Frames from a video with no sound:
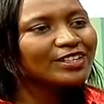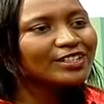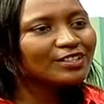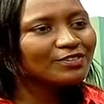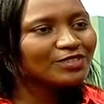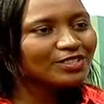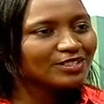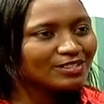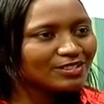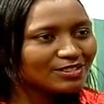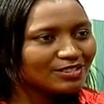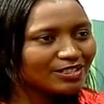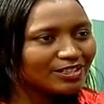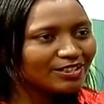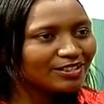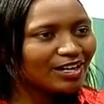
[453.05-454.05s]
deficit
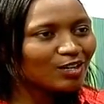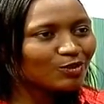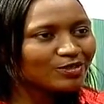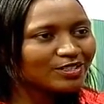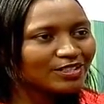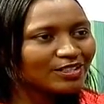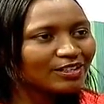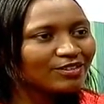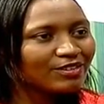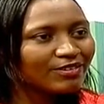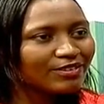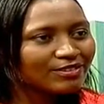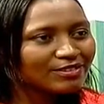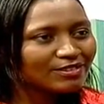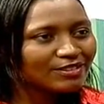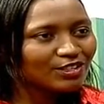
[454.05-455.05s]
in housing in the
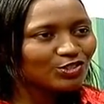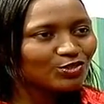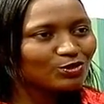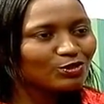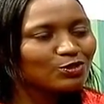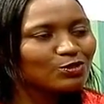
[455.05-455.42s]
residential.